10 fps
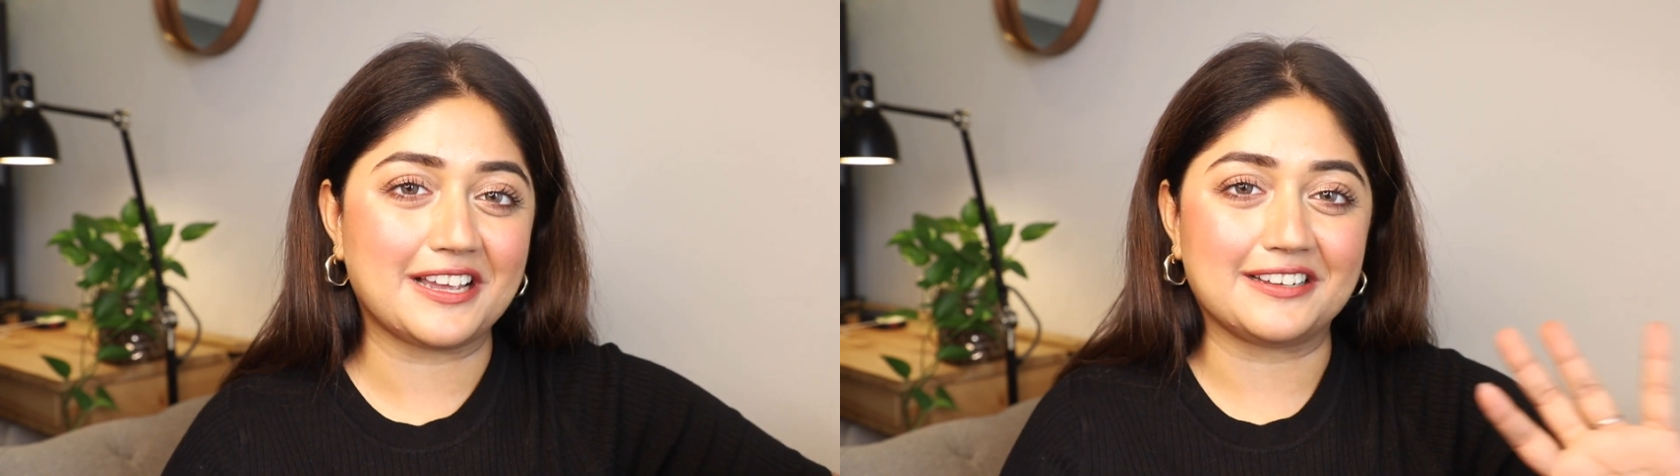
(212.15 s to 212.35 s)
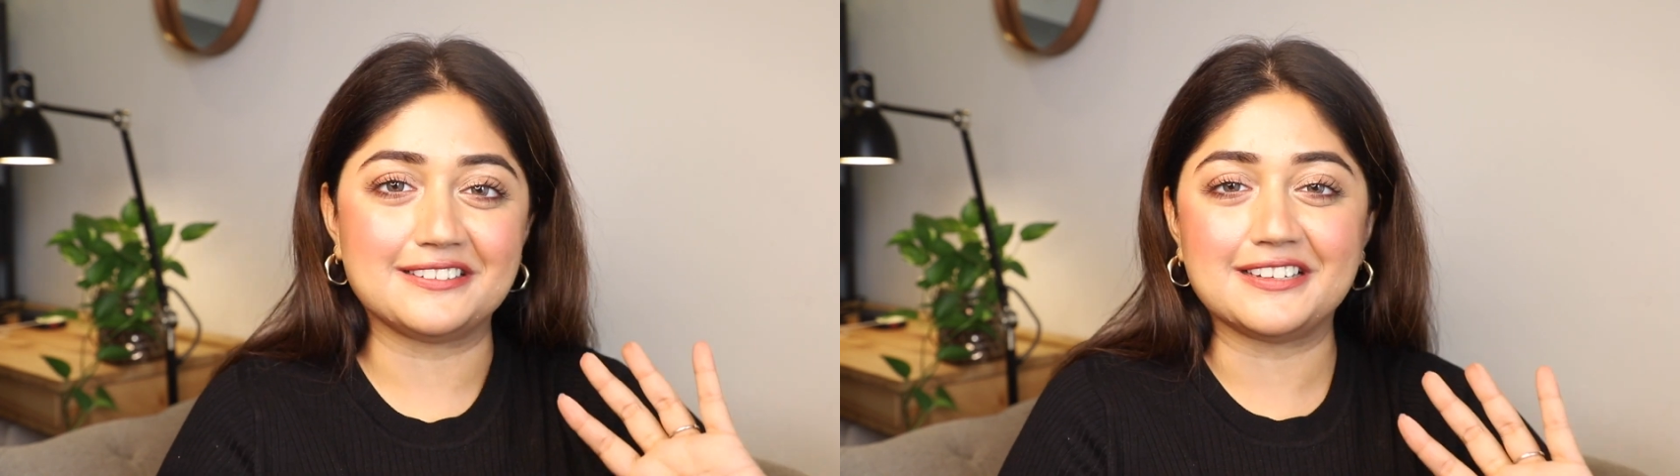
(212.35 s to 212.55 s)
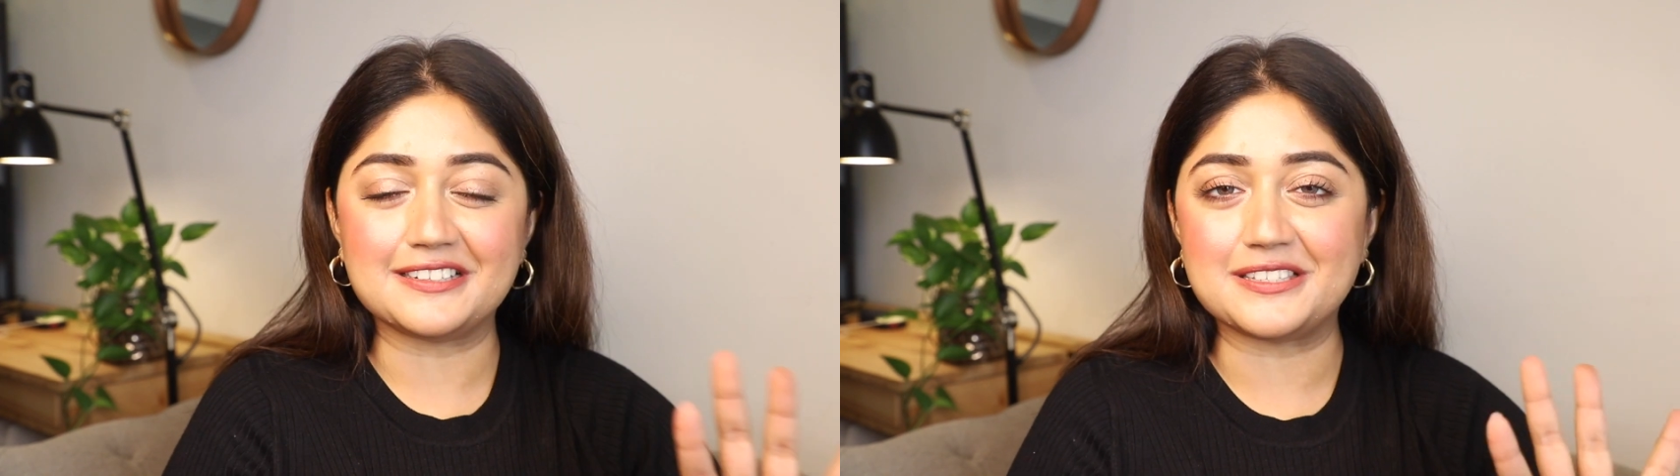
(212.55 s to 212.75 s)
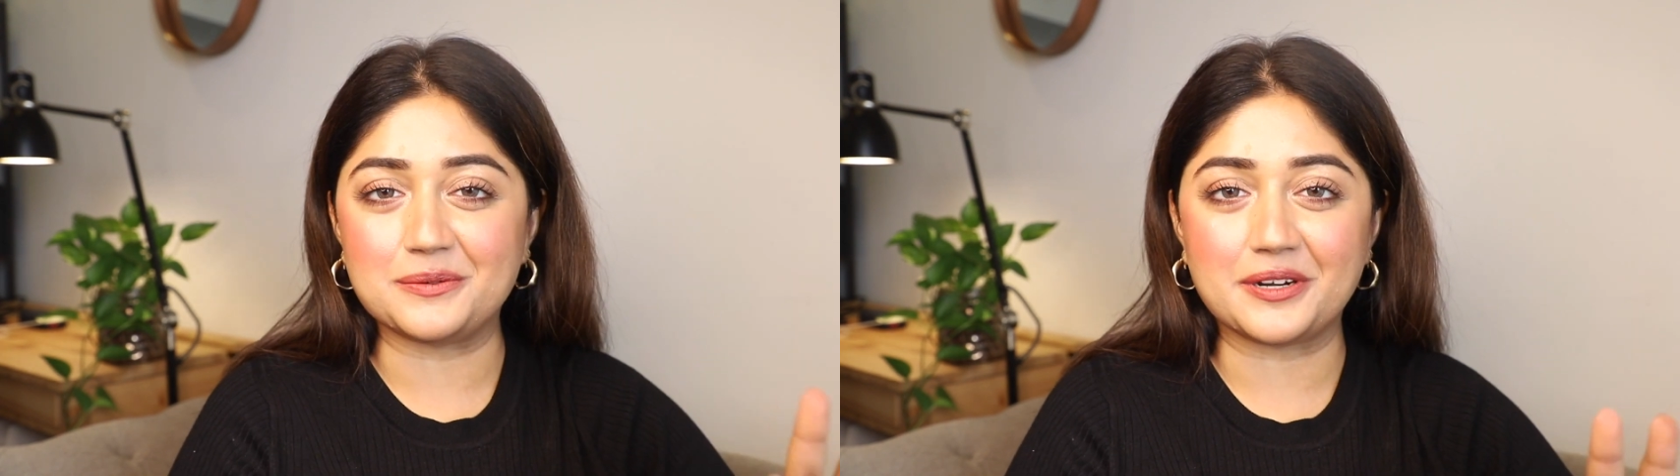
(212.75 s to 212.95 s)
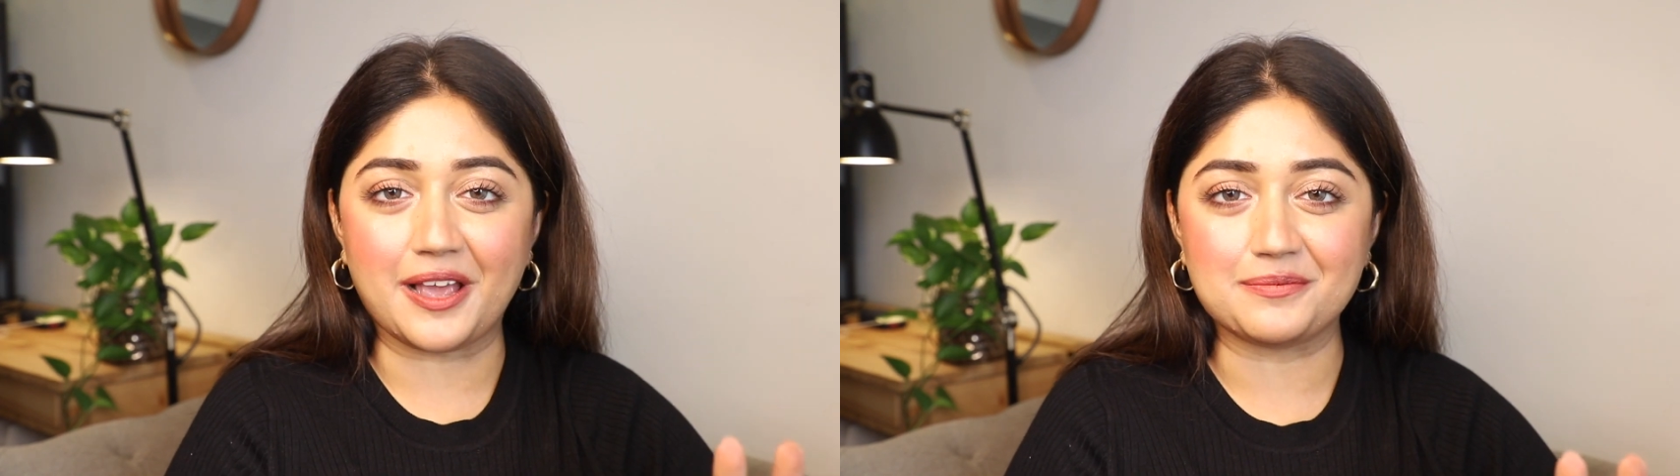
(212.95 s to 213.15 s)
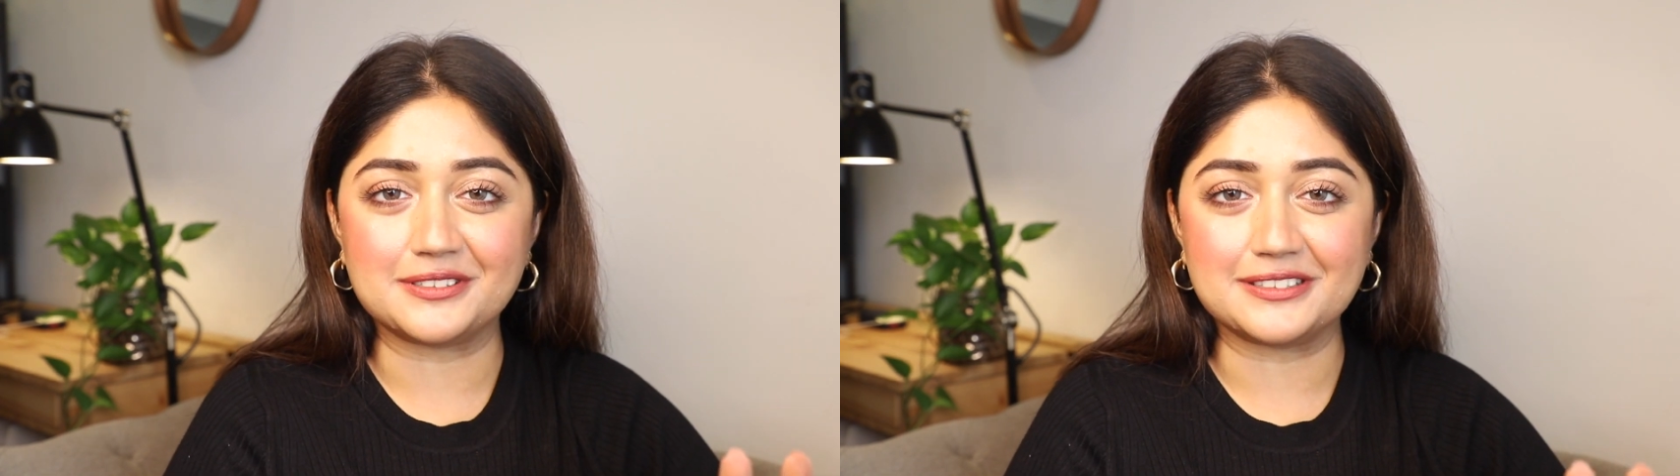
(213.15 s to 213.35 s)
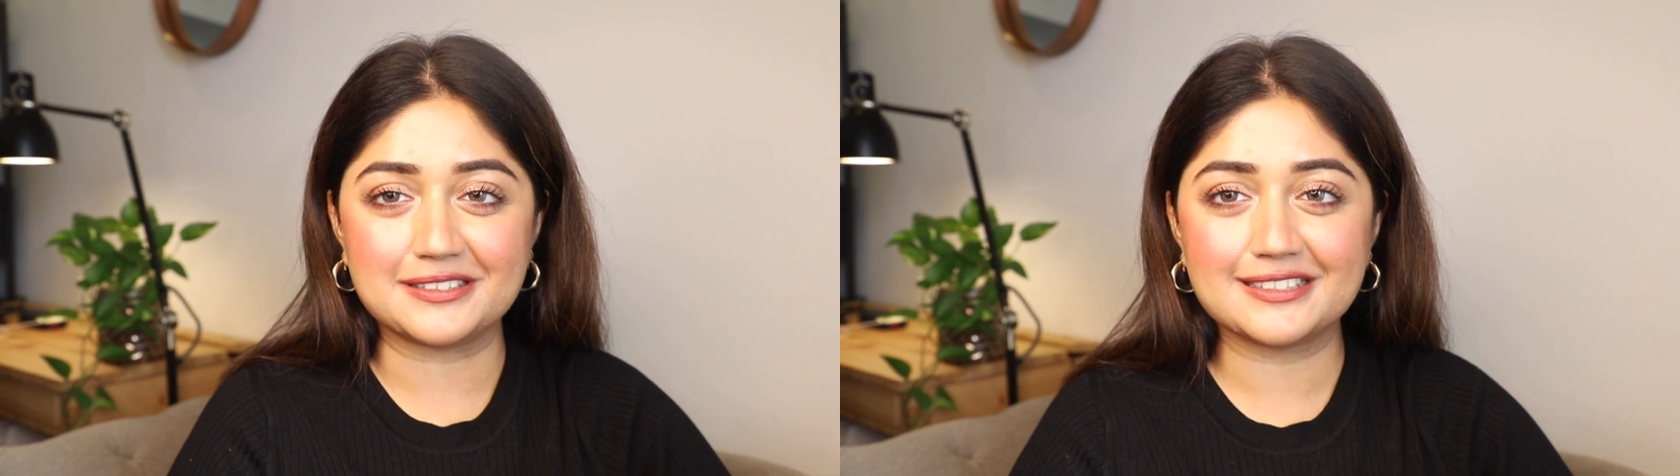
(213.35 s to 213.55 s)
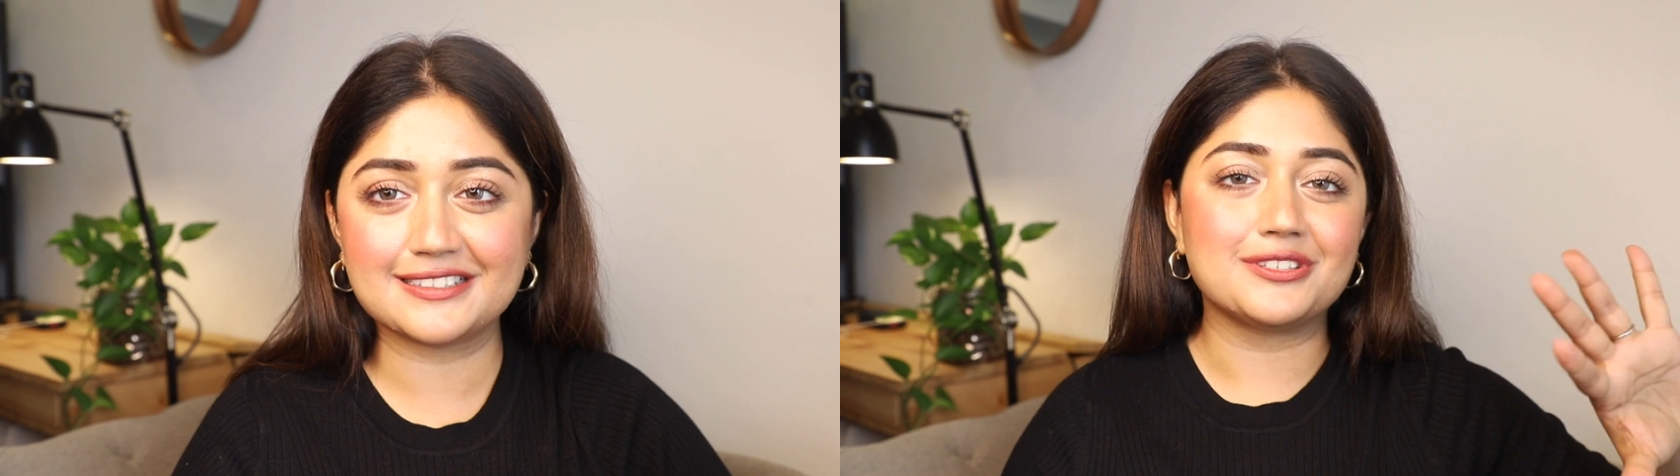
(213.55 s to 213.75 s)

and let's see what happens.